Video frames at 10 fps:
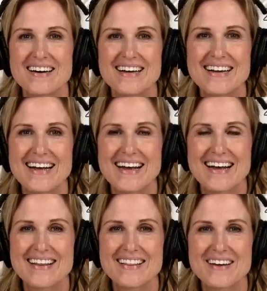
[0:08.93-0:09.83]
right.
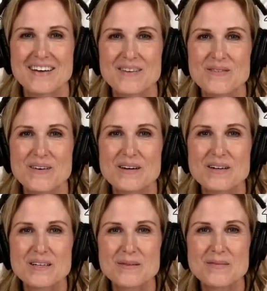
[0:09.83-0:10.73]
Hey there.
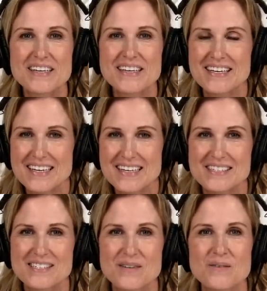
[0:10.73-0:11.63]
Welcome again
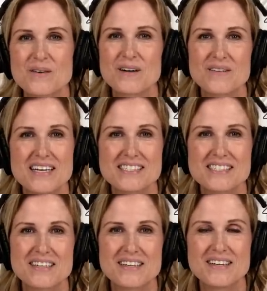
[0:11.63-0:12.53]
to Whoa That's
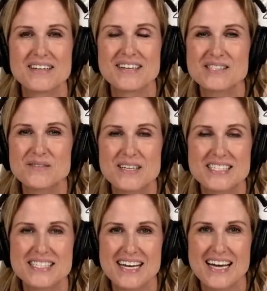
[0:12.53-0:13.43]
Good. It's
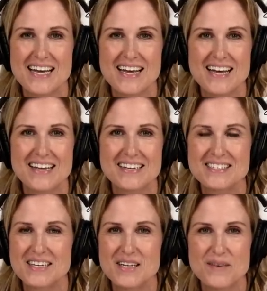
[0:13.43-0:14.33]
Wednesday and
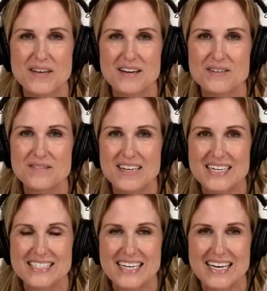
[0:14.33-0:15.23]
it's going to be a
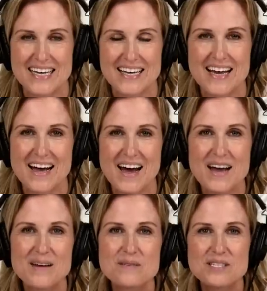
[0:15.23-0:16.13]
great day.
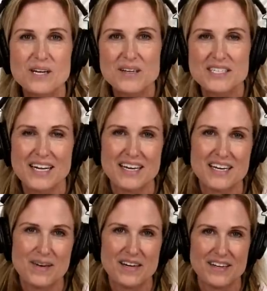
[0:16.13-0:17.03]
I am so excited
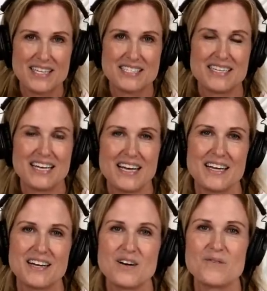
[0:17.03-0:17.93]
about our guest today. I
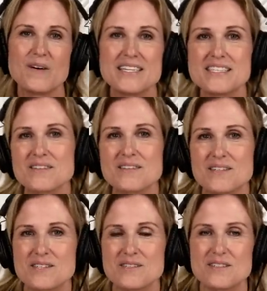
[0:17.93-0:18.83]
cannot wait to
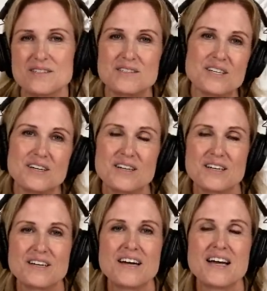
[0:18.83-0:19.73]
introduce you to
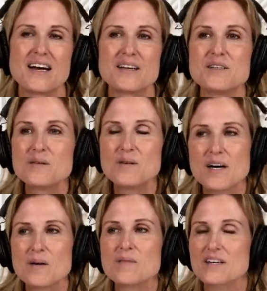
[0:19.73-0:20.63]
her. You
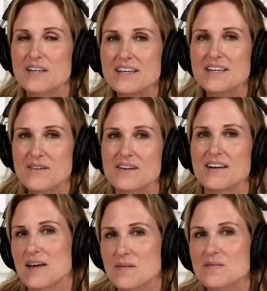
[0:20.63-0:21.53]
um, are going to know her
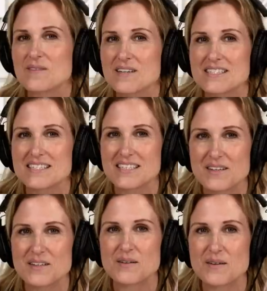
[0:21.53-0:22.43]
name once I tell
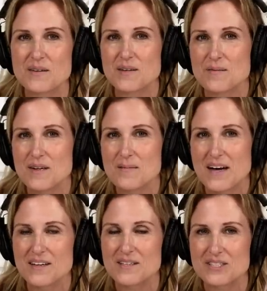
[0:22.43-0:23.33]
you a little bit
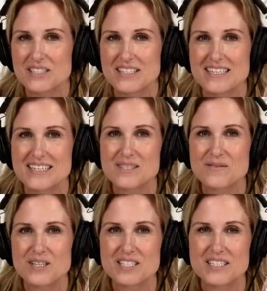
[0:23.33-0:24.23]
about who she is and
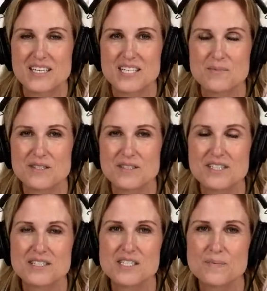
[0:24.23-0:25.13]
what she does. But
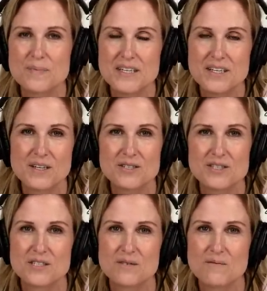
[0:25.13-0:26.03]
she's a speaker,
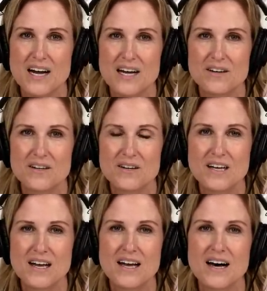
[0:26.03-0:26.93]
she's a writer,
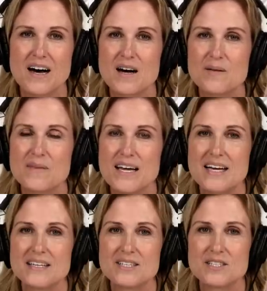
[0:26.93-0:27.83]
um,
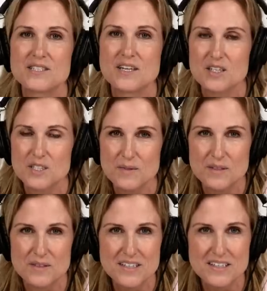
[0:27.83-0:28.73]
and she's an
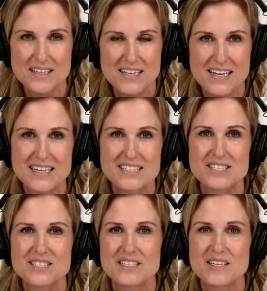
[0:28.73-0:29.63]
entrepreneur.
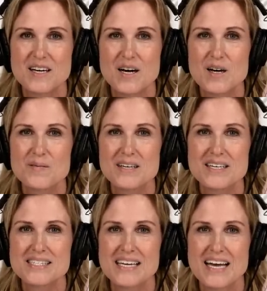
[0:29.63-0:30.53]
She um,
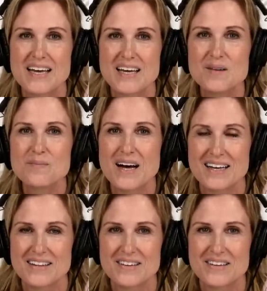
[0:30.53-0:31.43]
is Anne
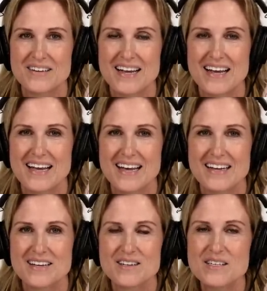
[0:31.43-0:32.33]
Beiler.
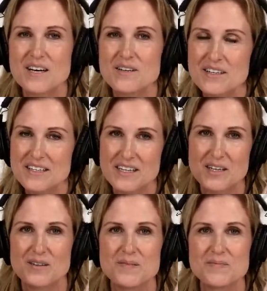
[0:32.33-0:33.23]
And here's how you're going to
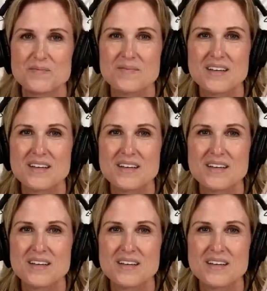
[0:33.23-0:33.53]
know her